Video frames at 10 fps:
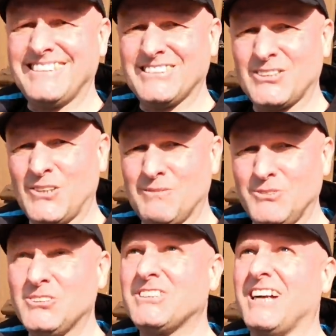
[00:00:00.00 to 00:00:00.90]
So I'm
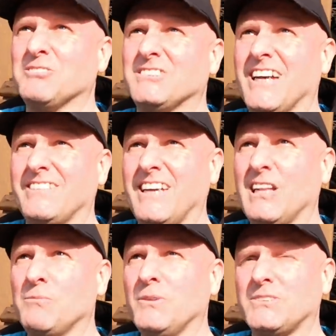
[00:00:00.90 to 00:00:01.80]
just sat outside the
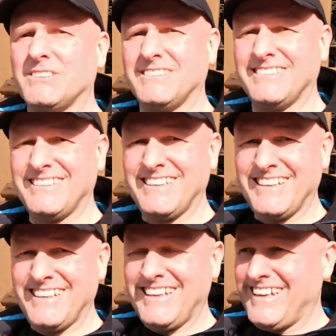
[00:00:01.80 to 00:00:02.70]
Albert.
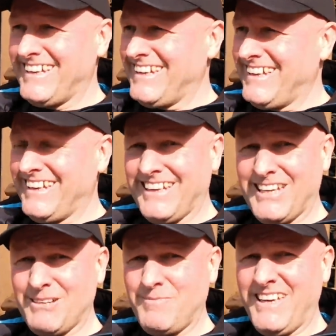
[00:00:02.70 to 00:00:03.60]

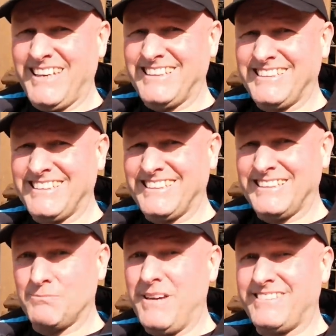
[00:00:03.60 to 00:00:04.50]

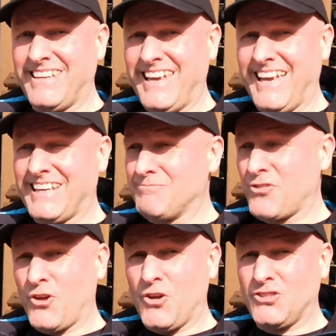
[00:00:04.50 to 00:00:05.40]
It's midday and I'm
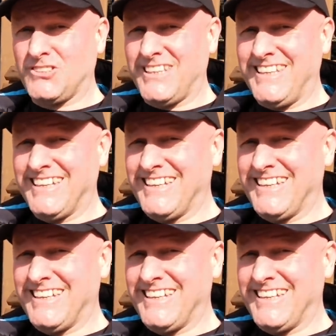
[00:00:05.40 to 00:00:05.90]
thirsty.